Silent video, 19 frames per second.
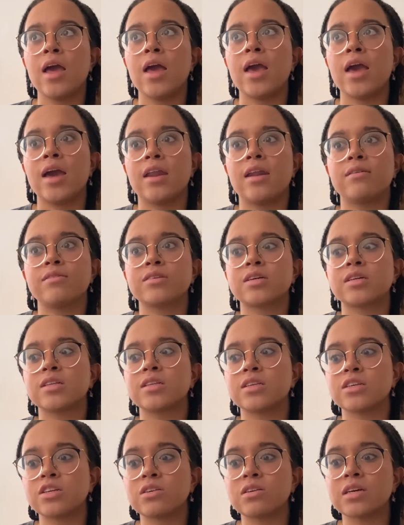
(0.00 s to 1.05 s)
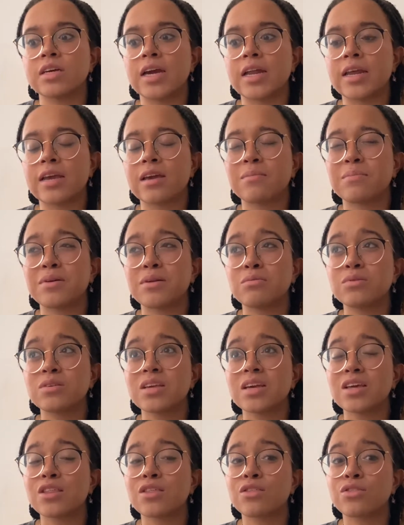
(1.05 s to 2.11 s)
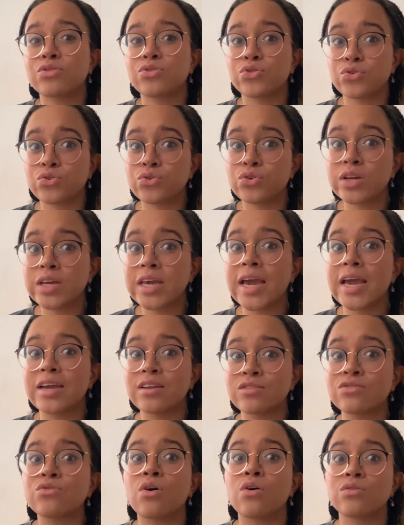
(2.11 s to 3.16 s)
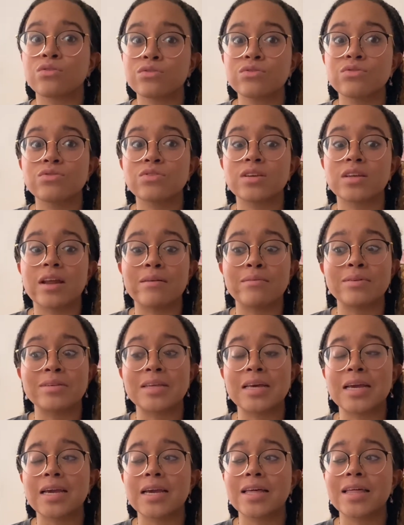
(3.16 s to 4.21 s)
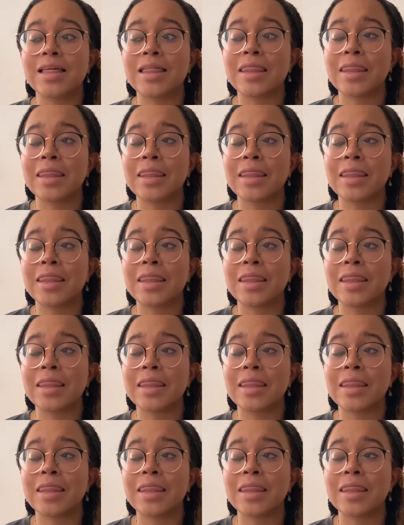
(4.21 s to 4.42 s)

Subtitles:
and I was considering getting it, but it was like $38, and I was like,